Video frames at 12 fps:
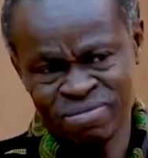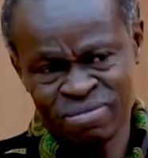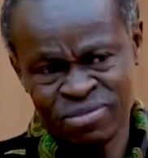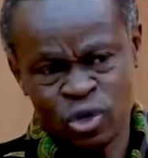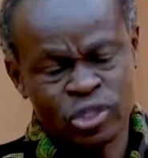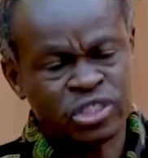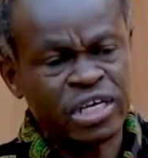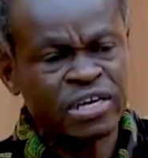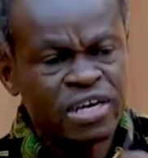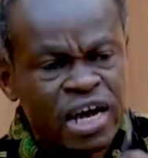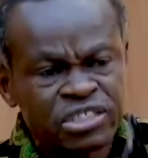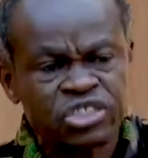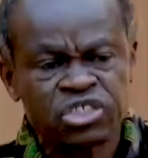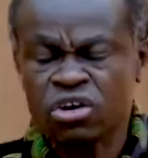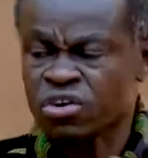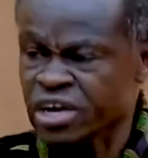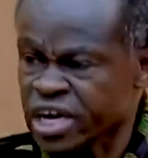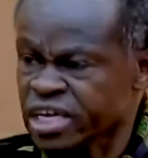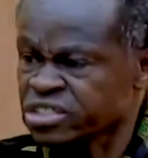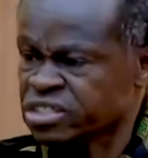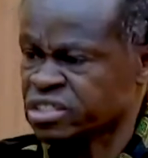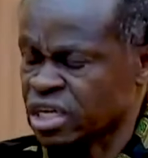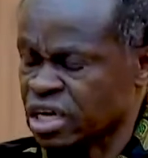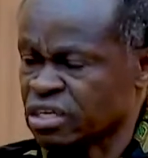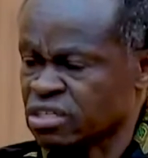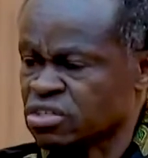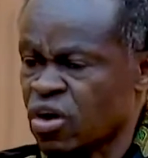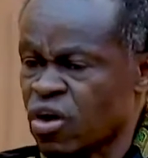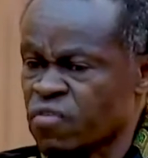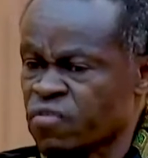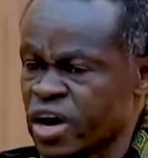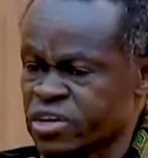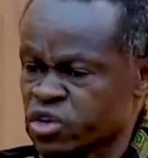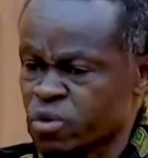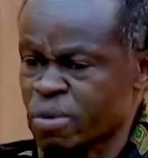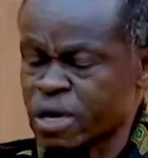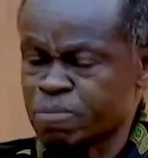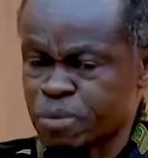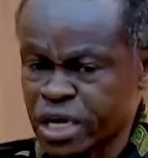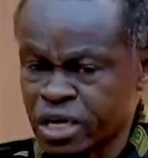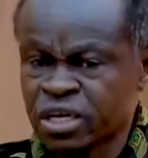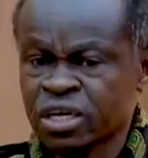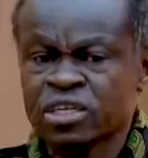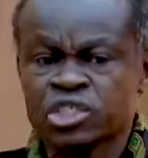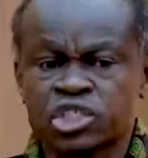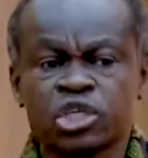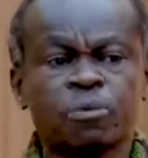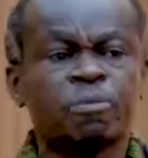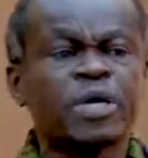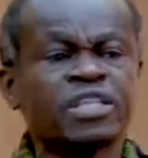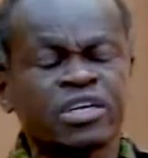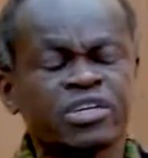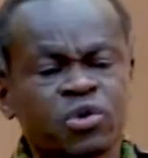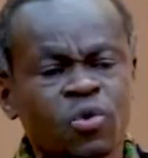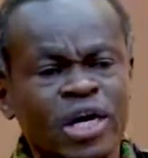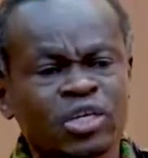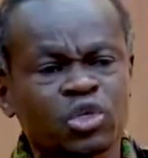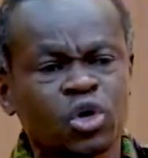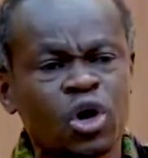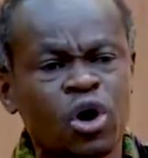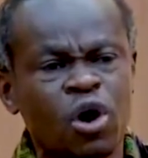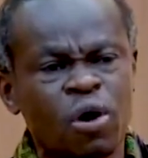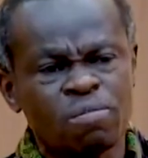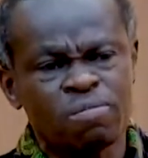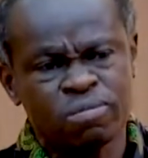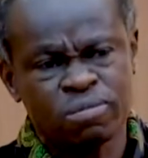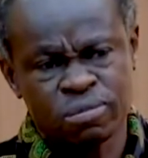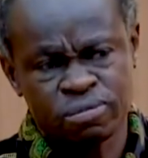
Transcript: Because the natural instinct of a human being should be that you want to go home.